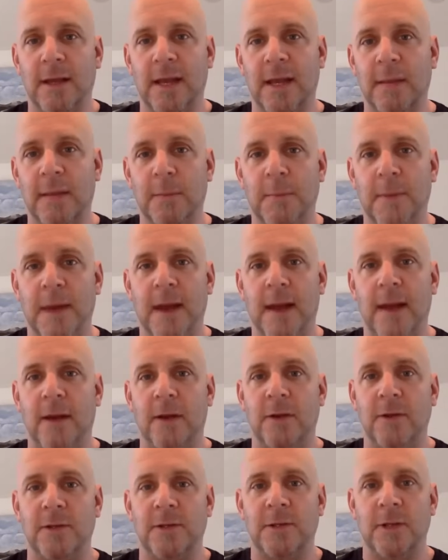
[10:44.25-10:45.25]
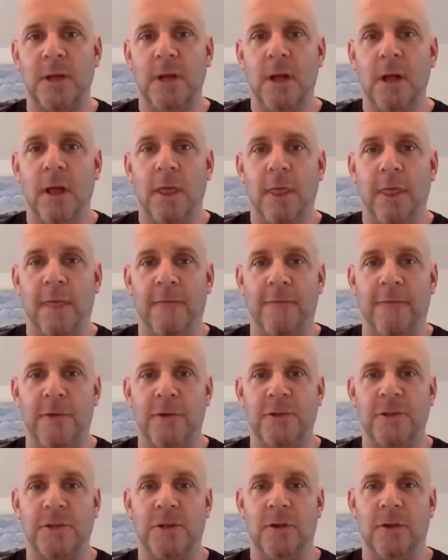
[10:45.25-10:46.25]
on getting buyers the
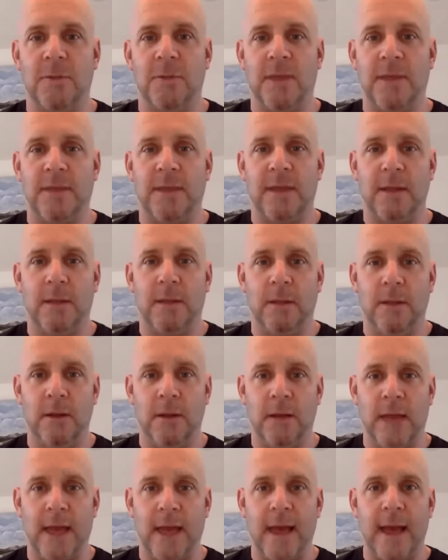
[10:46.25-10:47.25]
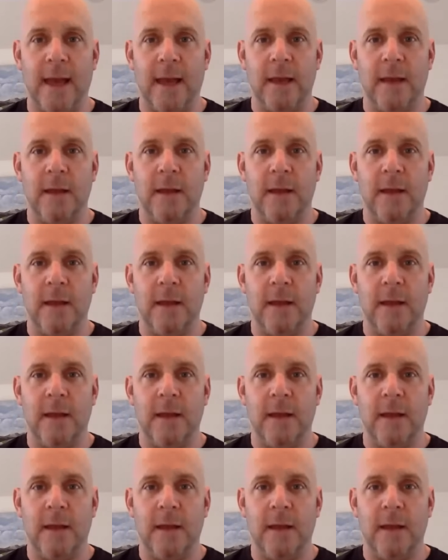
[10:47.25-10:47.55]
first home that they look at.